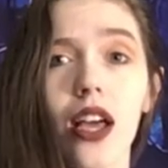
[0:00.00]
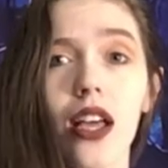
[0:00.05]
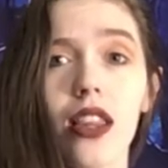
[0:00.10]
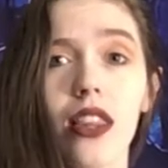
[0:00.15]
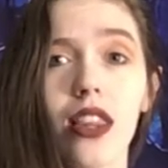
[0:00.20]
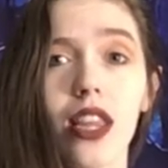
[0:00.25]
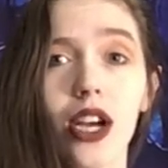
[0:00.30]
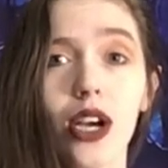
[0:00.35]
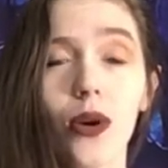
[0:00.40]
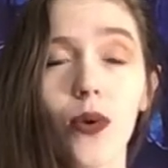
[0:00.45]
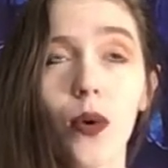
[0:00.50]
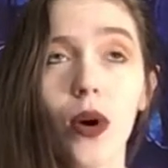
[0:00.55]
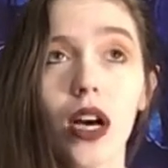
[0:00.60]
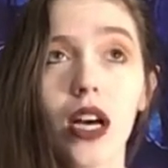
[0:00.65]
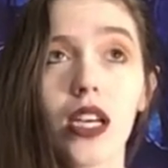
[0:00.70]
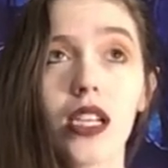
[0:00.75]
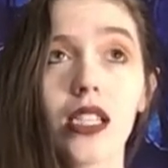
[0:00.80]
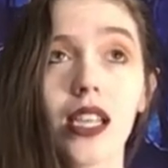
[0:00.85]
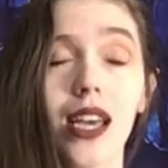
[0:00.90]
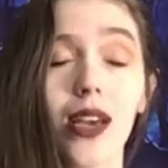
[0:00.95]
there
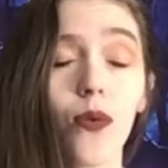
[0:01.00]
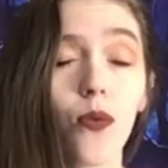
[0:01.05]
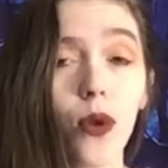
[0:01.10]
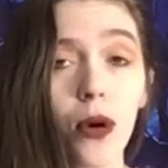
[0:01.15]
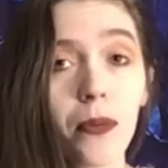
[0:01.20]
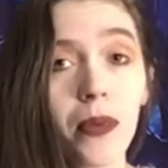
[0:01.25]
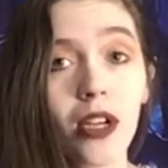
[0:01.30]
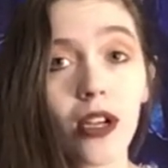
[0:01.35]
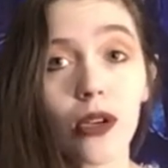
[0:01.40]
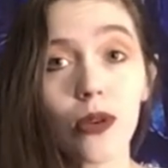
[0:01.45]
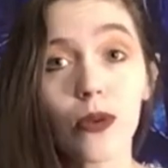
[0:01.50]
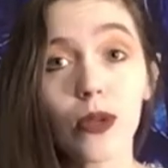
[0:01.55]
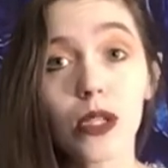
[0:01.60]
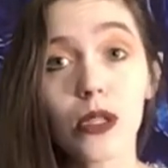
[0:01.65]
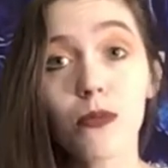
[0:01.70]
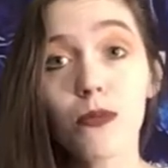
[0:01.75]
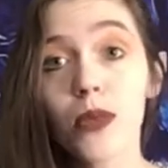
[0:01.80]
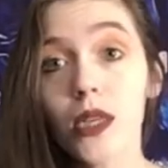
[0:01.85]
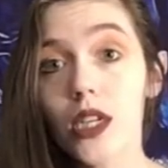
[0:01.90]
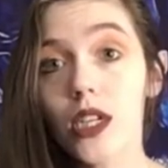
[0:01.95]
was a woman who was
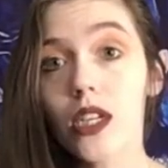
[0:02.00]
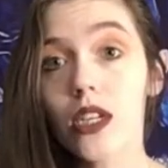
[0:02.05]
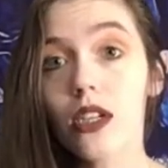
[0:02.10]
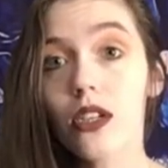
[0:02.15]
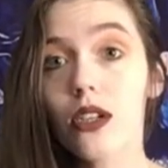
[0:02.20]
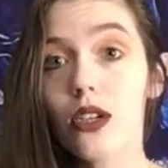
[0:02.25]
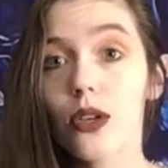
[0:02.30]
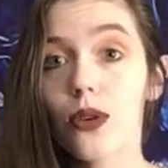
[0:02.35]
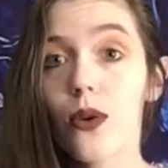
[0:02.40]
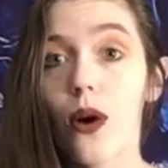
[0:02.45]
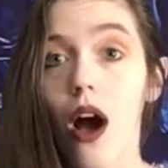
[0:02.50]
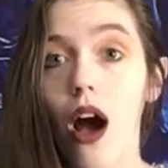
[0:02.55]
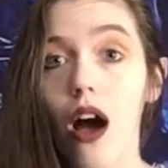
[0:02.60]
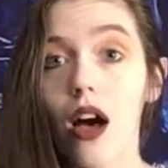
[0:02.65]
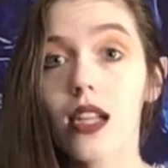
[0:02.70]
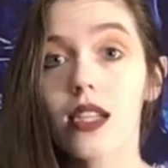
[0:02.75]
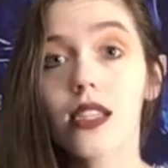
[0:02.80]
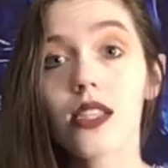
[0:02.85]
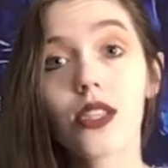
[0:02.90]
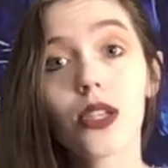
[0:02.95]
murdered who
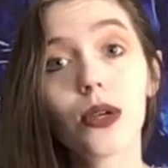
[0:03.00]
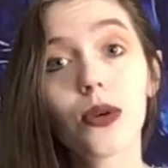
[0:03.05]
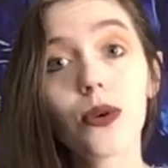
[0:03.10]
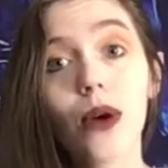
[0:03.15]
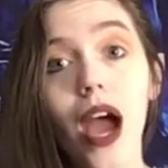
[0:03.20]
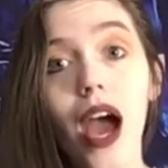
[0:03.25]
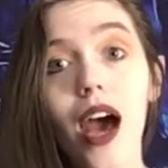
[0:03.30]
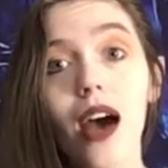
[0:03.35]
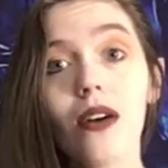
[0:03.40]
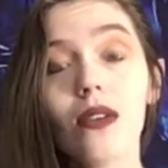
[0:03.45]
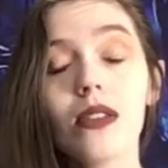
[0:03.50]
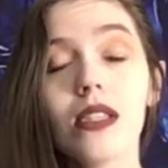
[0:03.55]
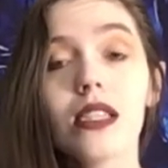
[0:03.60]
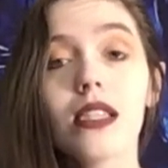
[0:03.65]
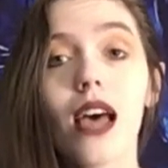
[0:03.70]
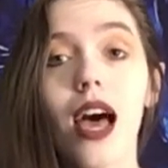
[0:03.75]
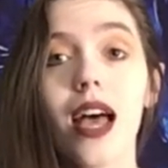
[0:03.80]
haunts the grounds.